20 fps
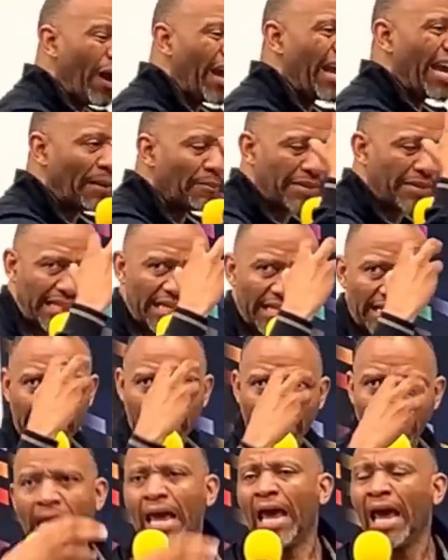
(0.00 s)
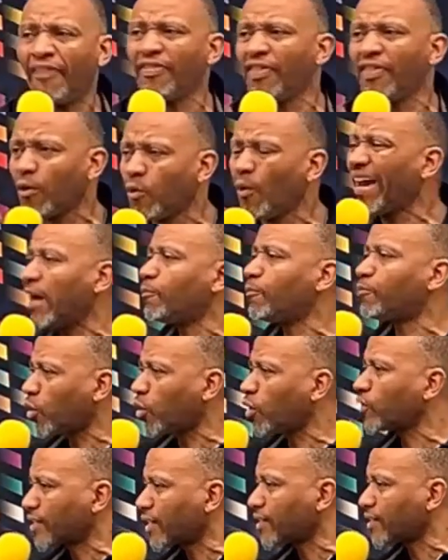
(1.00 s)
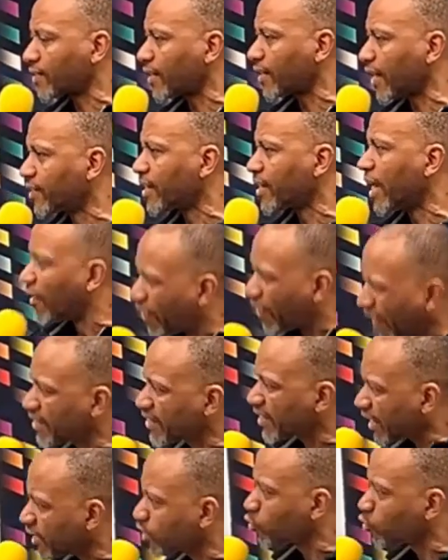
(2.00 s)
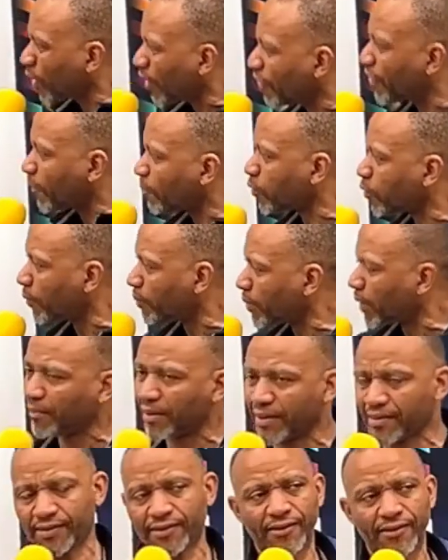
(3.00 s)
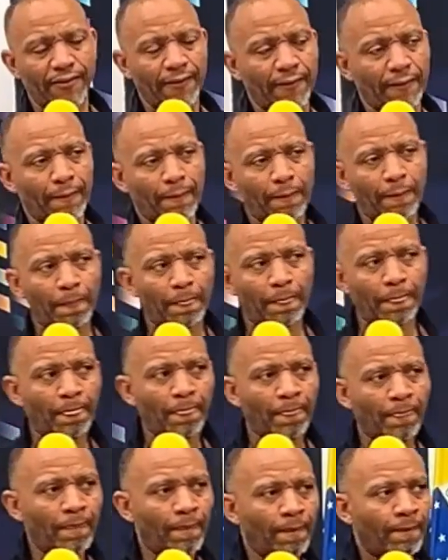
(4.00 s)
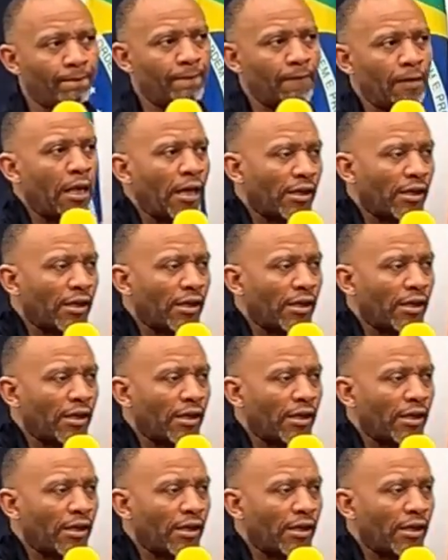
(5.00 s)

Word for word: I'm thinking and the way I process things. That is where the problem is. So